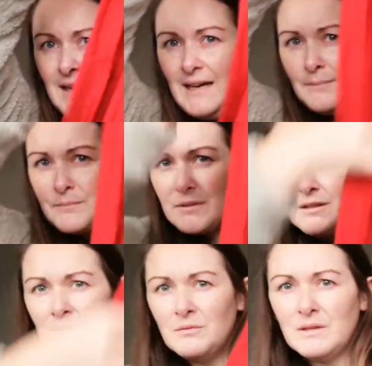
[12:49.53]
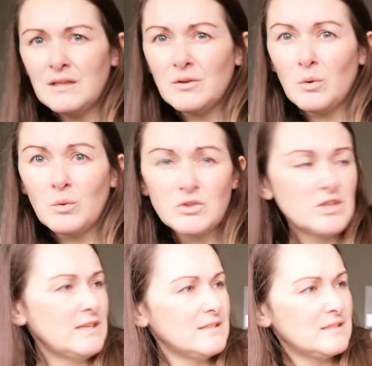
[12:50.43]
Absolutely
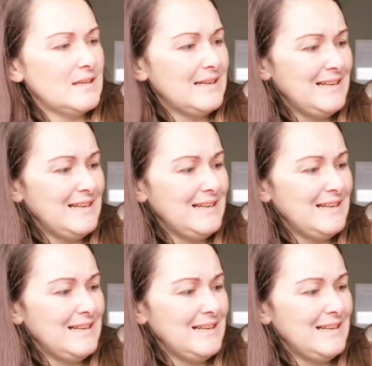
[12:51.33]
gorgeous.